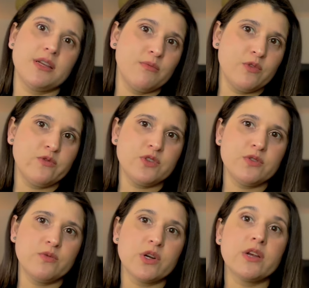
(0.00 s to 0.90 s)
to move
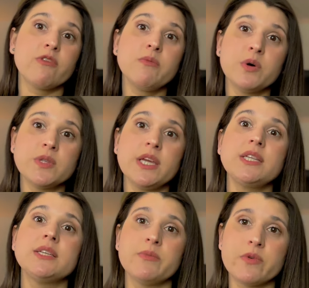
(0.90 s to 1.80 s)
to working remotely
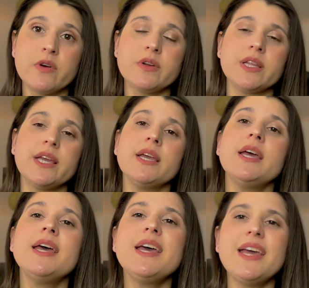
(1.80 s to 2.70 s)
temporarily.
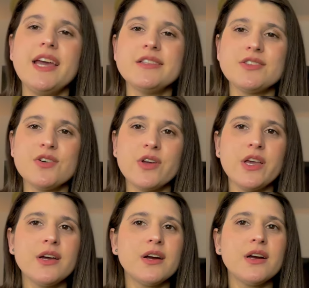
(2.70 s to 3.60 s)
And so
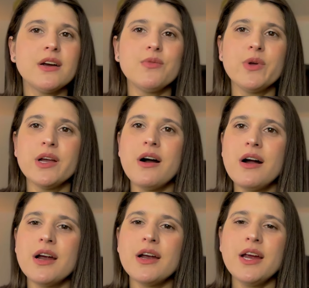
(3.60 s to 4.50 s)
here we
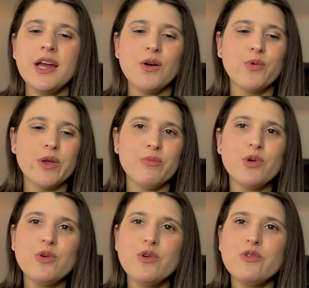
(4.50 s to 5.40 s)
are, we
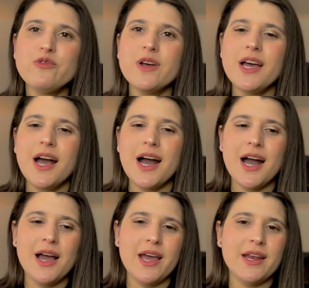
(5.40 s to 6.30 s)
move
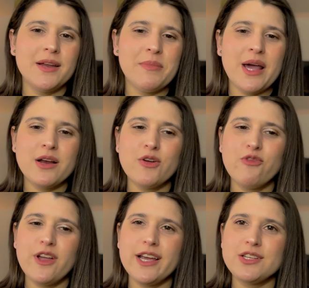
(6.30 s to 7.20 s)
in a matter
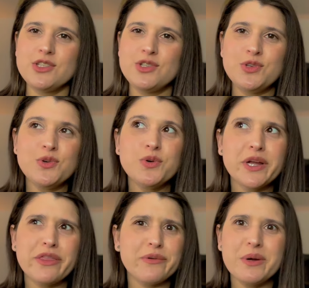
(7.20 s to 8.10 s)
of like 2
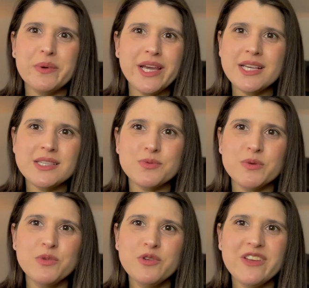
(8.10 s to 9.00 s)
or 3 weeks,
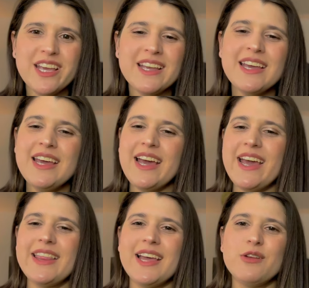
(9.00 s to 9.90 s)
we're moving,
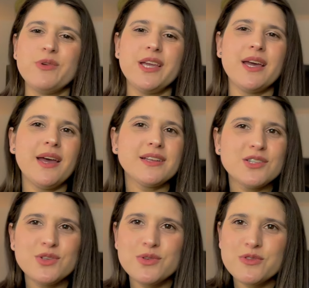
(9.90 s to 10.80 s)
and then we
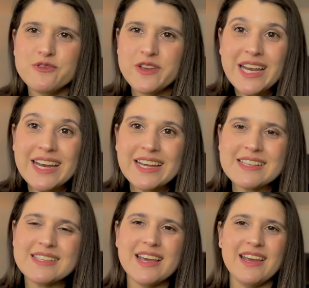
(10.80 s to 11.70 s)
get to
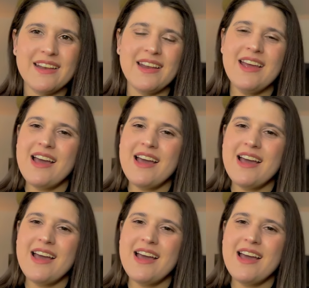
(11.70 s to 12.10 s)
Phoenix, and